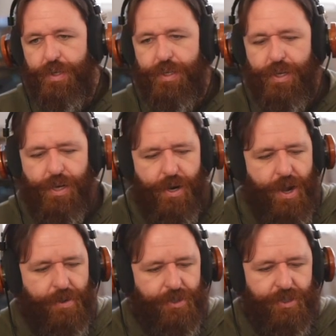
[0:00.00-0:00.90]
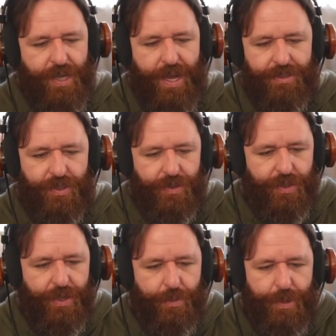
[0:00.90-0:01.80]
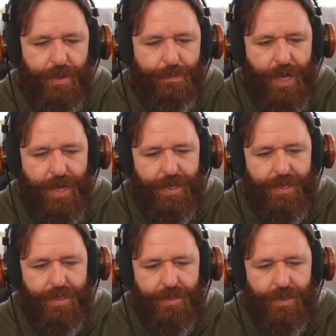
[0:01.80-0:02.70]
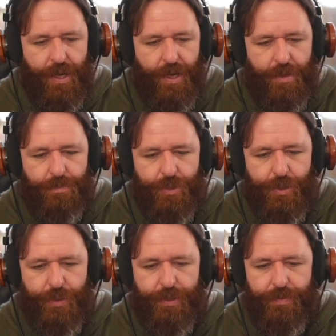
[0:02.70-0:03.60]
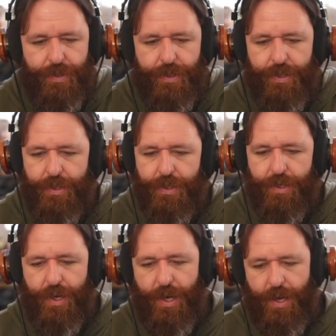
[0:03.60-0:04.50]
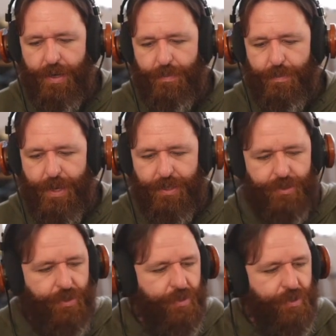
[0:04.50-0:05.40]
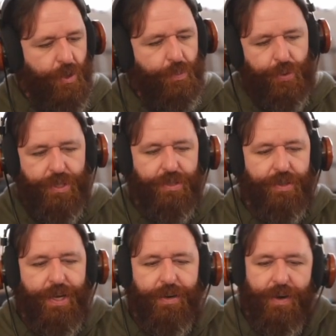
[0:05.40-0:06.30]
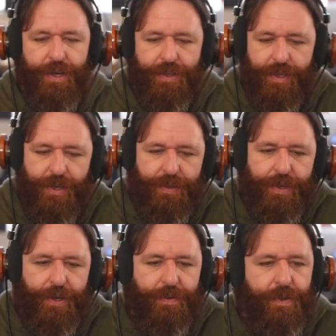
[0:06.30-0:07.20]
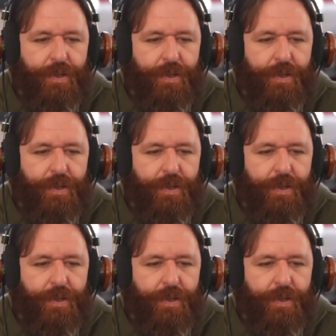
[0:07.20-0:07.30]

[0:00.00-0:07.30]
You hear how it just adds a little bit of body to it, and making sure there's no pre-delay or anything on there.